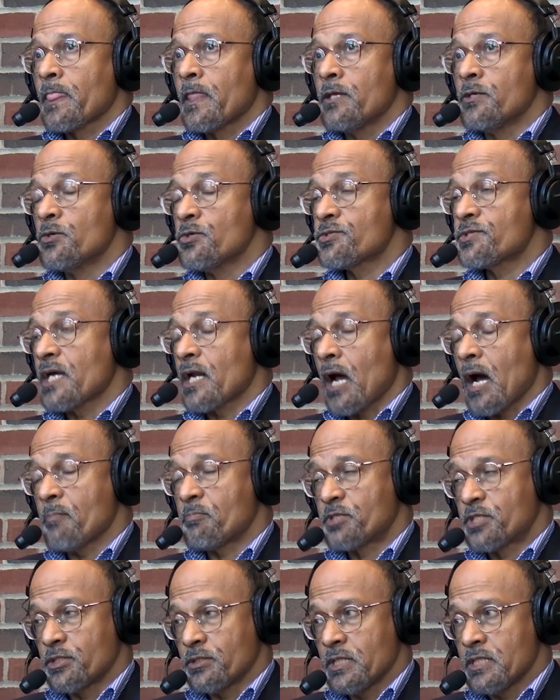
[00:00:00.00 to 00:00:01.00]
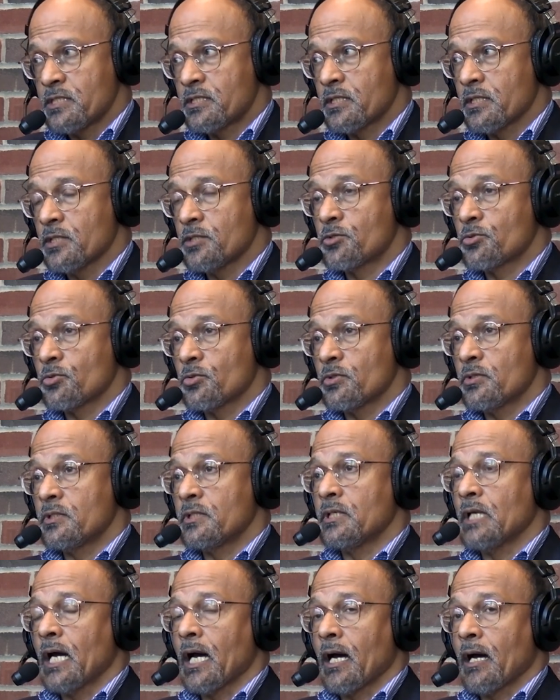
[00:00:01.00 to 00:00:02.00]
use that opportunity to
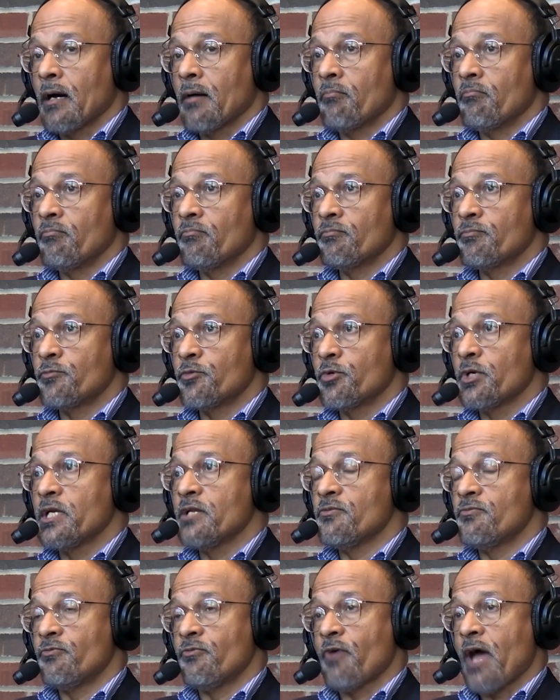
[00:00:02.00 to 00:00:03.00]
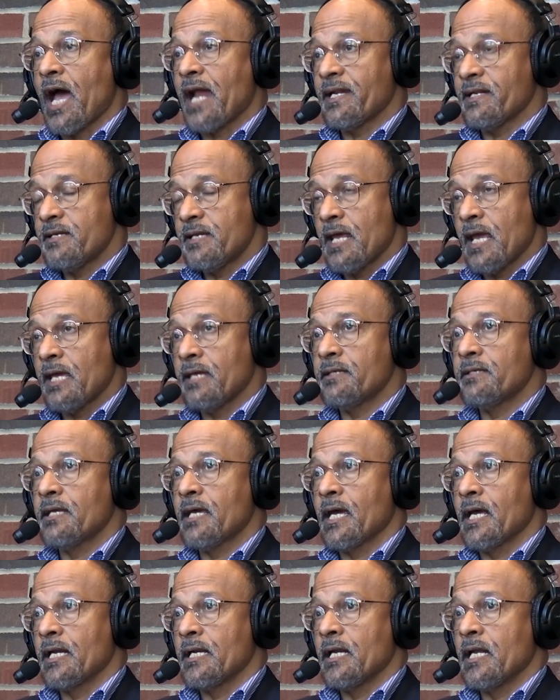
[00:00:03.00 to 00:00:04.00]
really validate
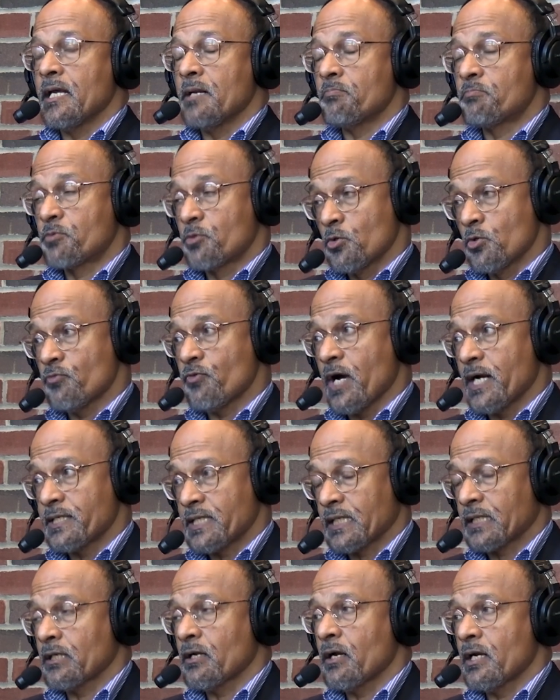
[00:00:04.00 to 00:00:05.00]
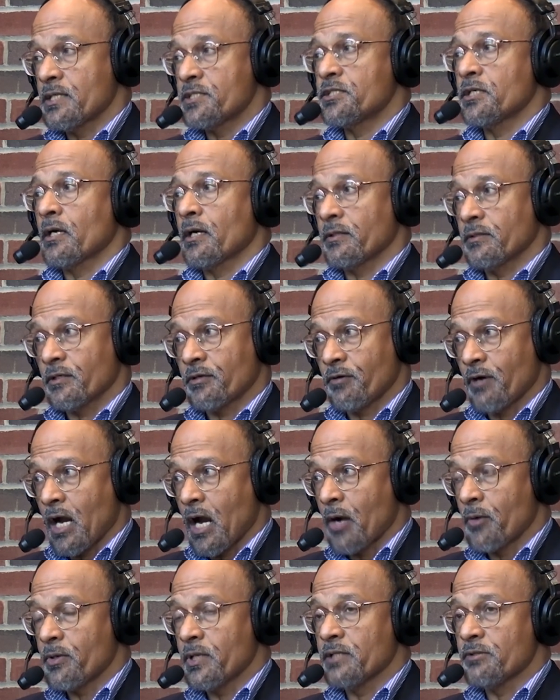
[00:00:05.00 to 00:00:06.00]
and prove our technology on the
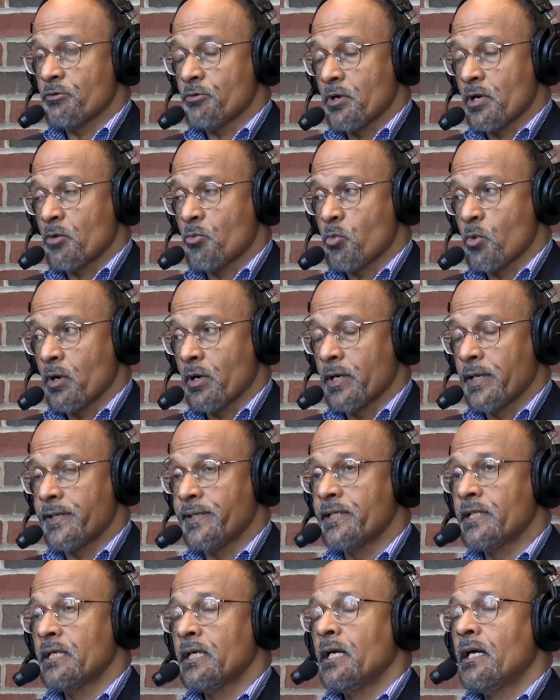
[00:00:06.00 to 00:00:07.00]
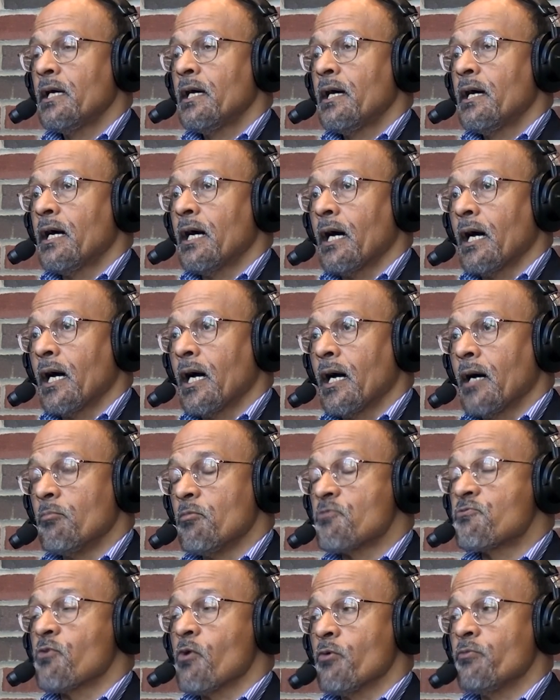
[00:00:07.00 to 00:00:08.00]
ground in the real world
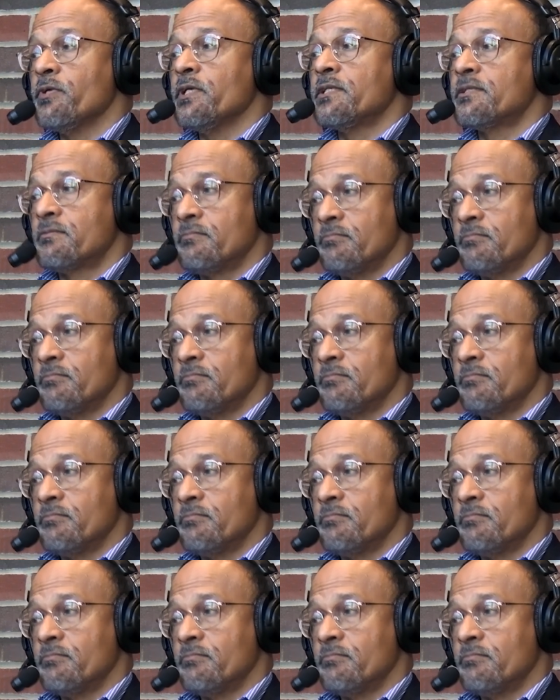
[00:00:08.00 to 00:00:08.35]
before we